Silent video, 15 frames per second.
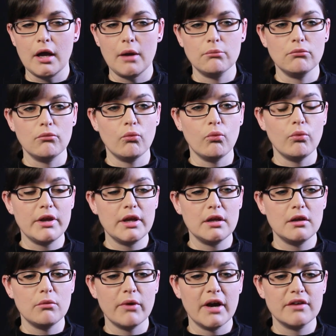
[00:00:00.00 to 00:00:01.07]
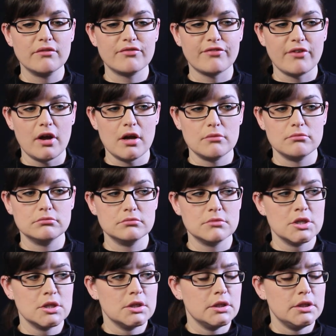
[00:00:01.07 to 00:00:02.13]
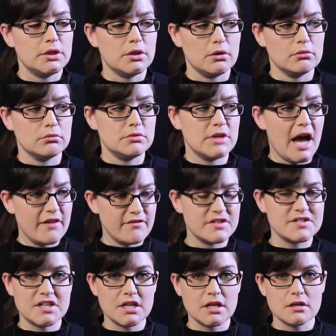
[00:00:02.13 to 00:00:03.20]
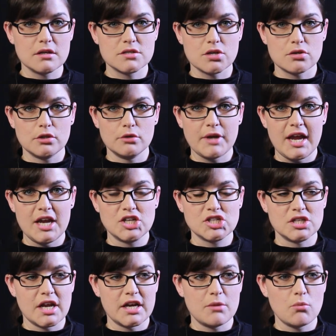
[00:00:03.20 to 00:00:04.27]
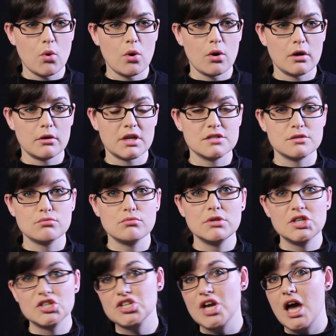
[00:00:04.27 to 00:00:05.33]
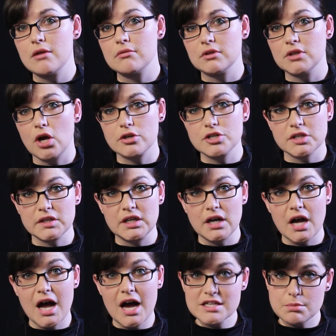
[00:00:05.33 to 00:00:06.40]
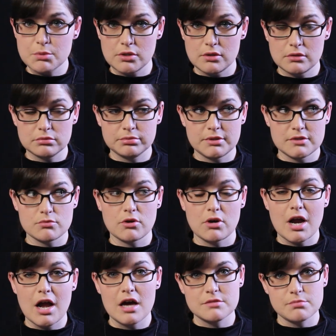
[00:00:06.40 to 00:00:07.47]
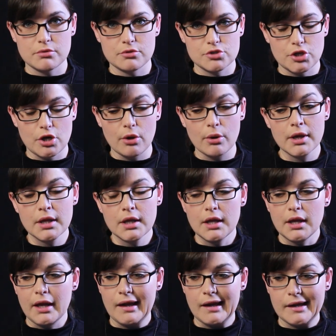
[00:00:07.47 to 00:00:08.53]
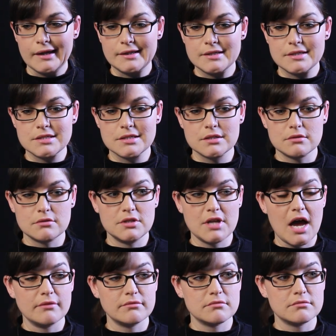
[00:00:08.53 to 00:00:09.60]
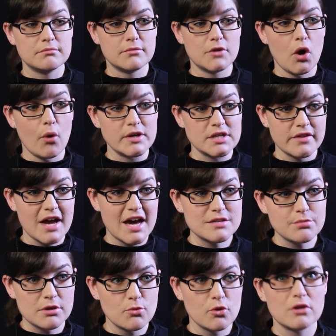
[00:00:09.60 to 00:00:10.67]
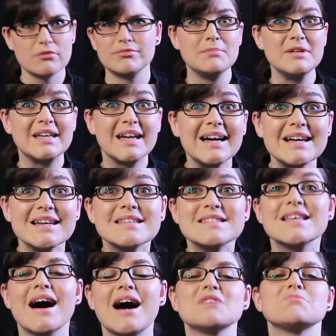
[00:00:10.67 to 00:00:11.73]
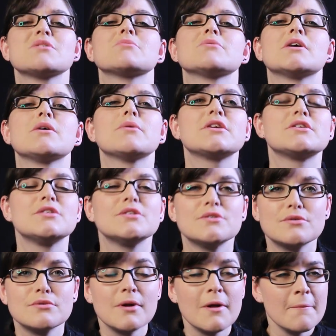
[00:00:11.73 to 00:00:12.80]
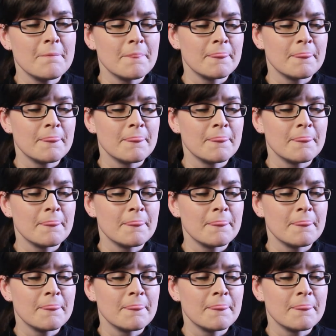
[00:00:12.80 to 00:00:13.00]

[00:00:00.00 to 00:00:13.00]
Um, we went from, you know, not visiting a certain location anymore because we shot largely in a hospital because we were a hospital show, and not going to the hospital anymore because the hospital that we were going to